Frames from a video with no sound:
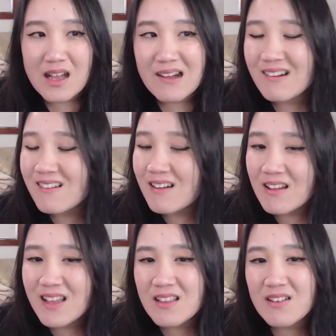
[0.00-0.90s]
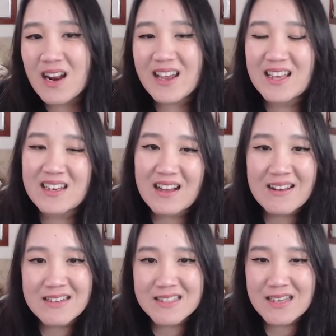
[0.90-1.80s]
On that note, I can
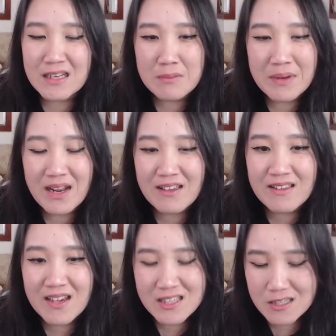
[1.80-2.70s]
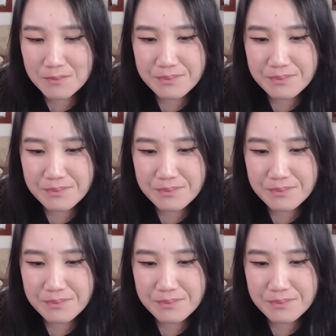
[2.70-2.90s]
understand it, but I guess